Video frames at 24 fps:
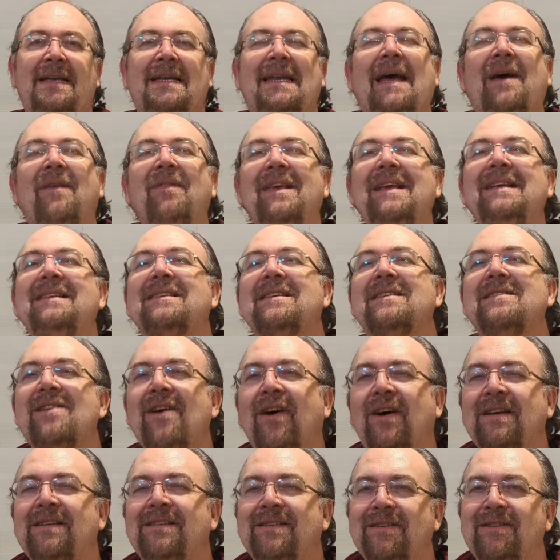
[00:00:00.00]
Now these are
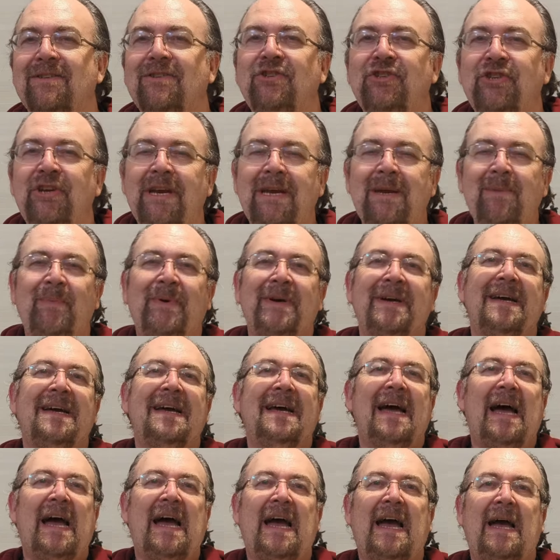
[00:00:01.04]
nice and cheap,
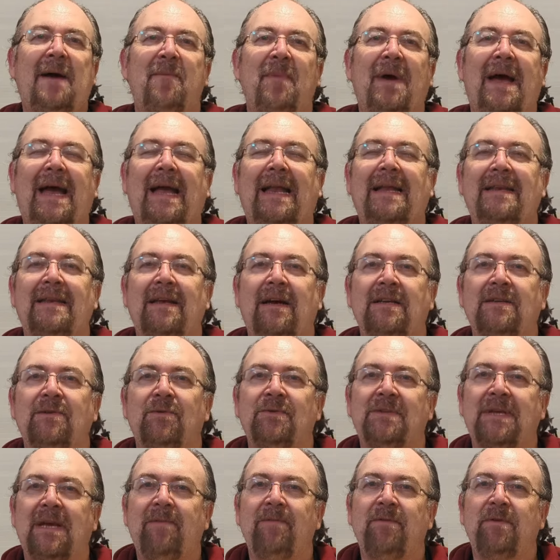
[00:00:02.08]
and I
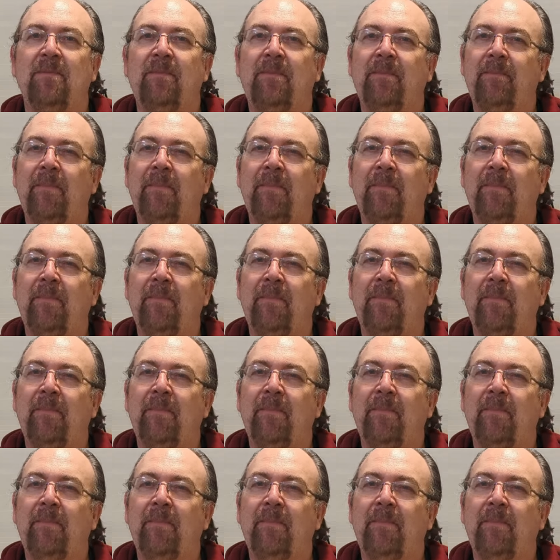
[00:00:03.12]
was able to